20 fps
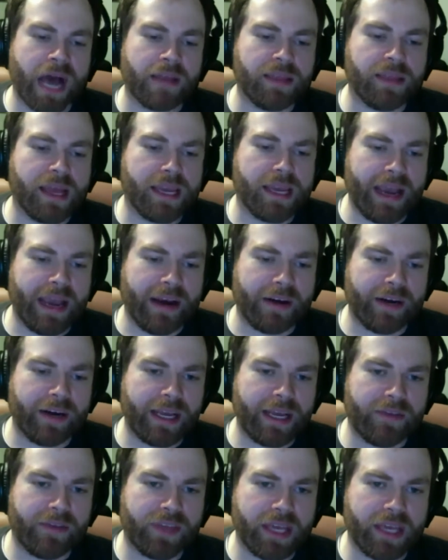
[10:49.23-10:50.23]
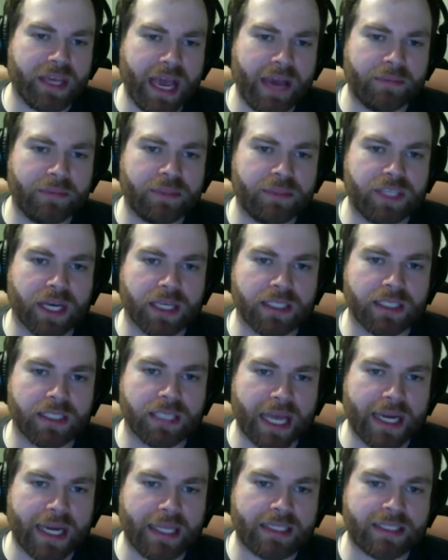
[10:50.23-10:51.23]
non-linearity of the game does
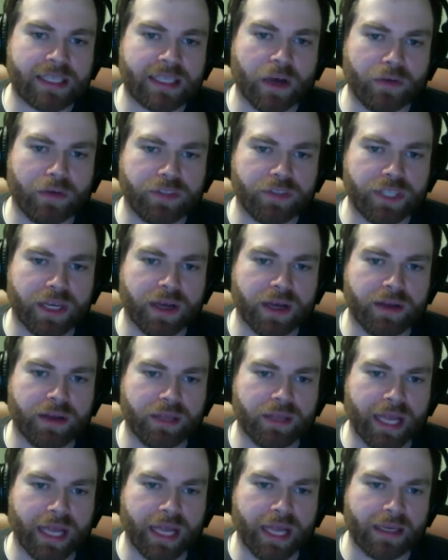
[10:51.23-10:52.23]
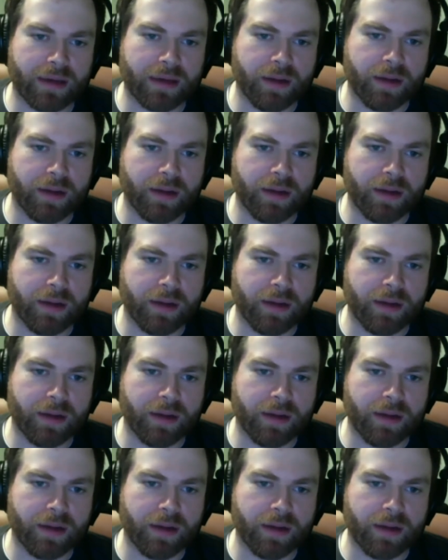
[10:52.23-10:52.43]
lend itself to like